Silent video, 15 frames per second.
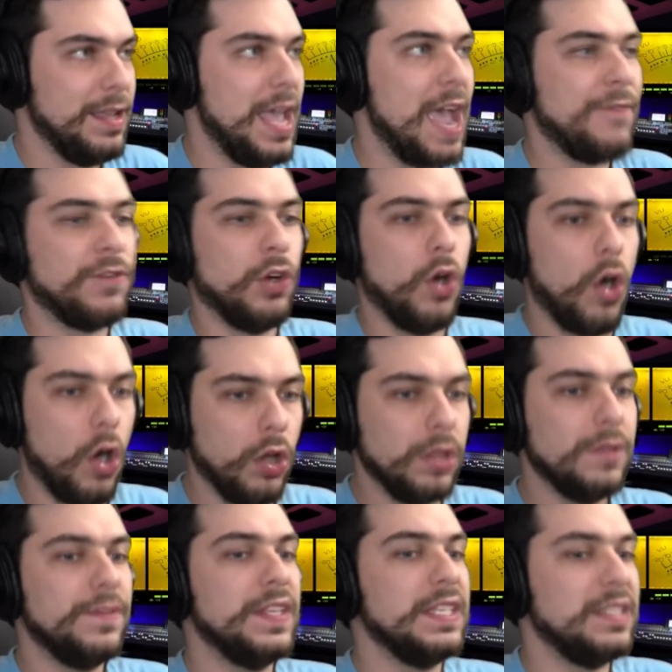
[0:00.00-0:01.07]
after
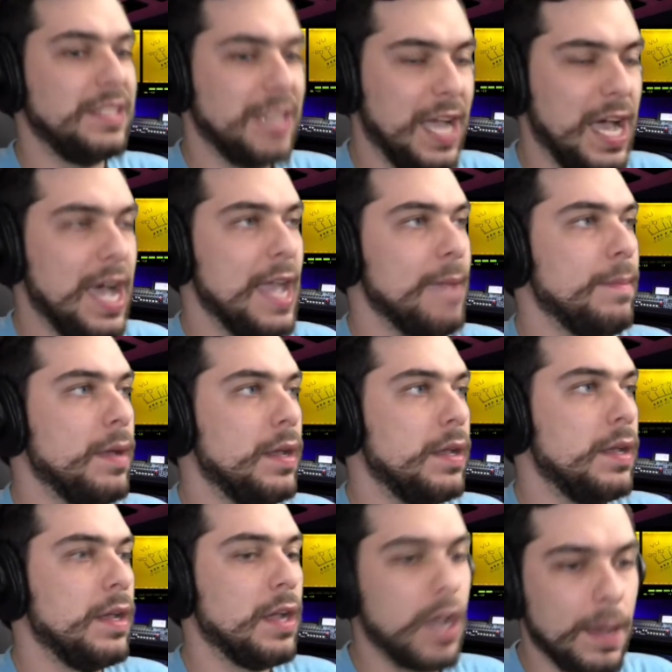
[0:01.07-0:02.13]
all of this time,
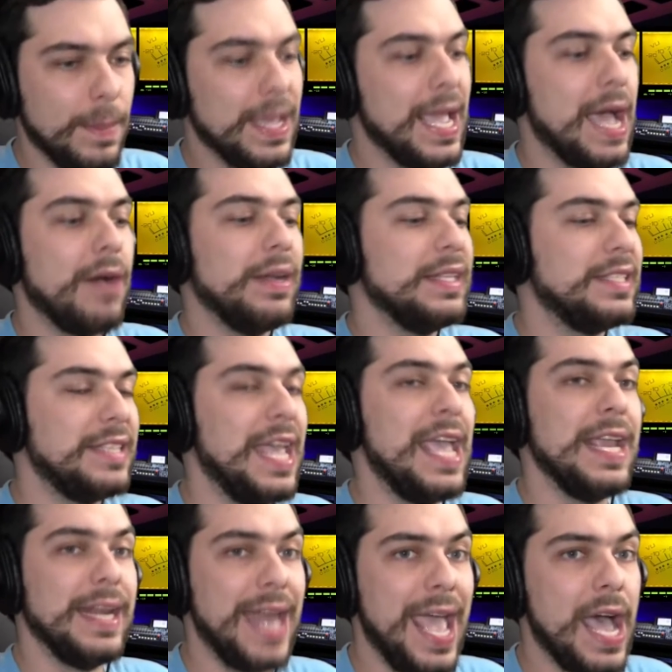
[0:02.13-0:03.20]
coming out and
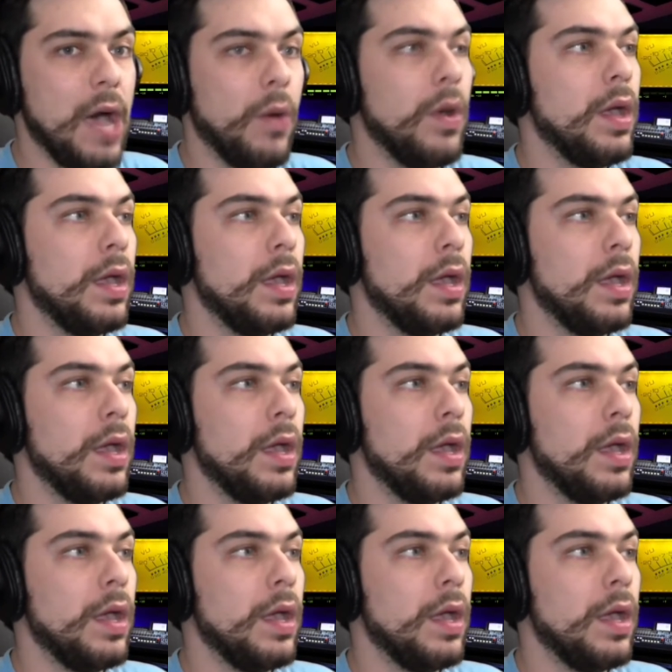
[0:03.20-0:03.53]
saying now,